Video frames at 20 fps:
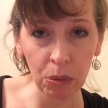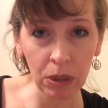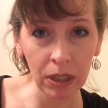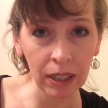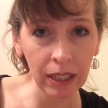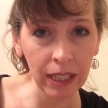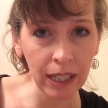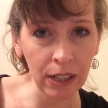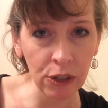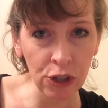
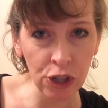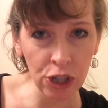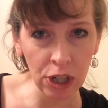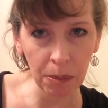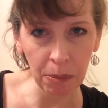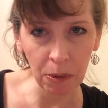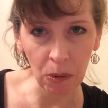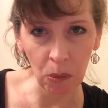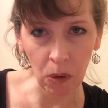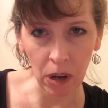when
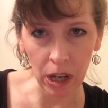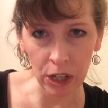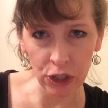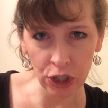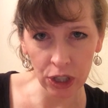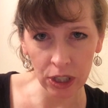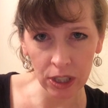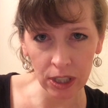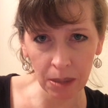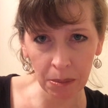leadership in
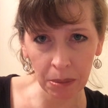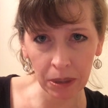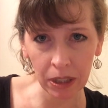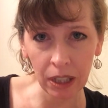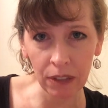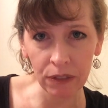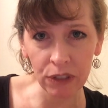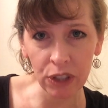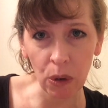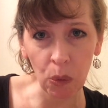Washington
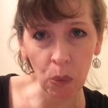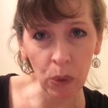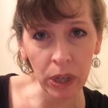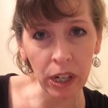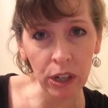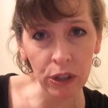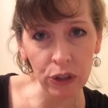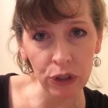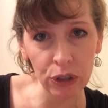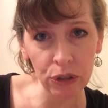believes that we
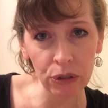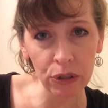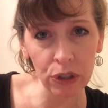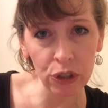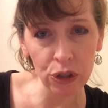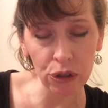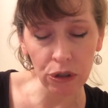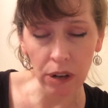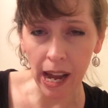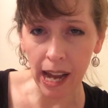are too
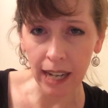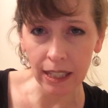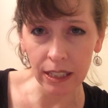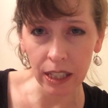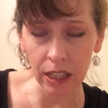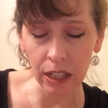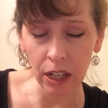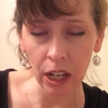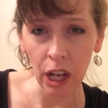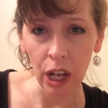
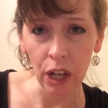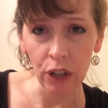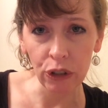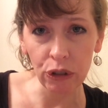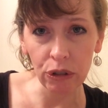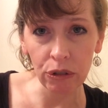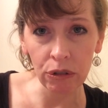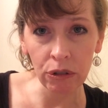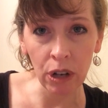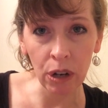distracted
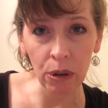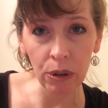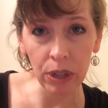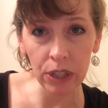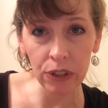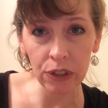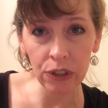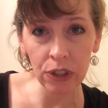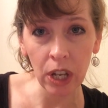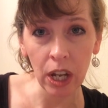to
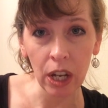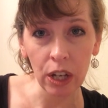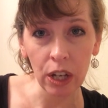notice,